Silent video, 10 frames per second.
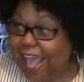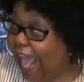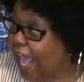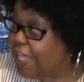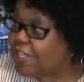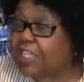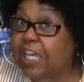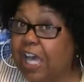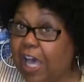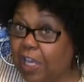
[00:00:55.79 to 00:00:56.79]
as
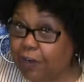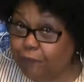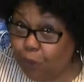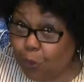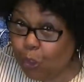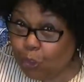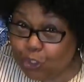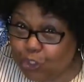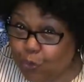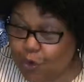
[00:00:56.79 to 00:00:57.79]
colorful
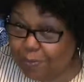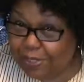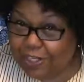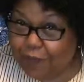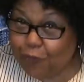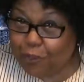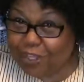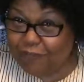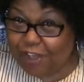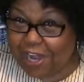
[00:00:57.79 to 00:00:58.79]
adornment for the
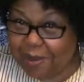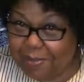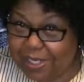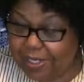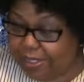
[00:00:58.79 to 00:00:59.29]
environment.